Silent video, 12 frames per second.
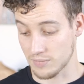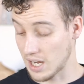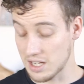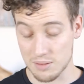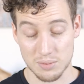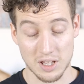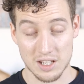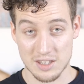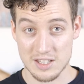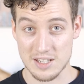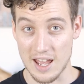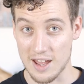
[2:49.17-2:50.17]
I didn't plan
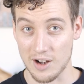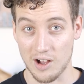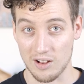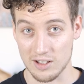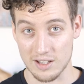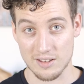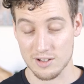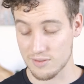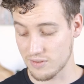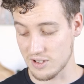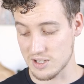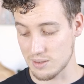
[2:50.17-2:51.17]
this at all either
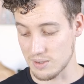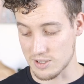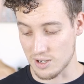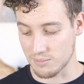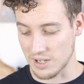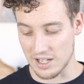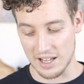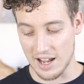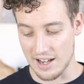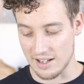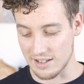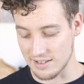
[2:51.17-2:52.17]
for this to be Psalm
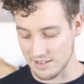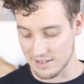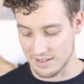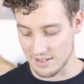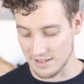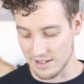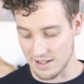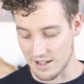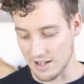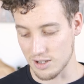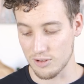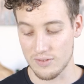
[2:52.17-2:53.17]
99 on
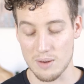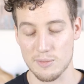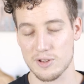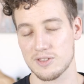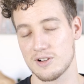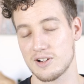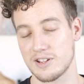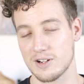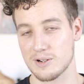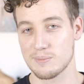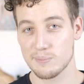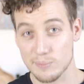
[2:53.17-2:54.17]
on November 3rd
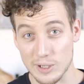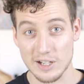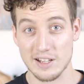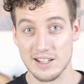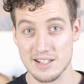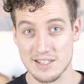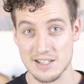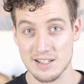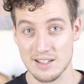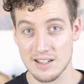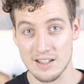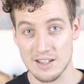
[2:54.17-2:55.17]
here, but it is.
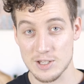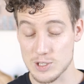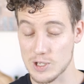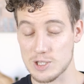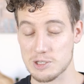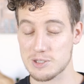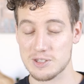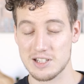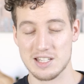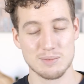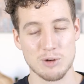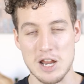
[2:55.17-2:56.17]
So let's
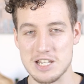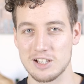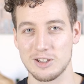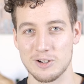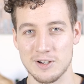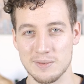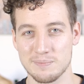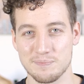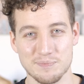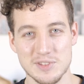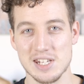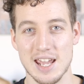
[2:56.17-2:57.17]
let's praise the Lord
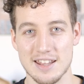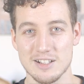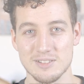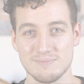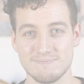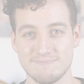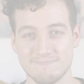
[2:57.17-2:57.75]
together.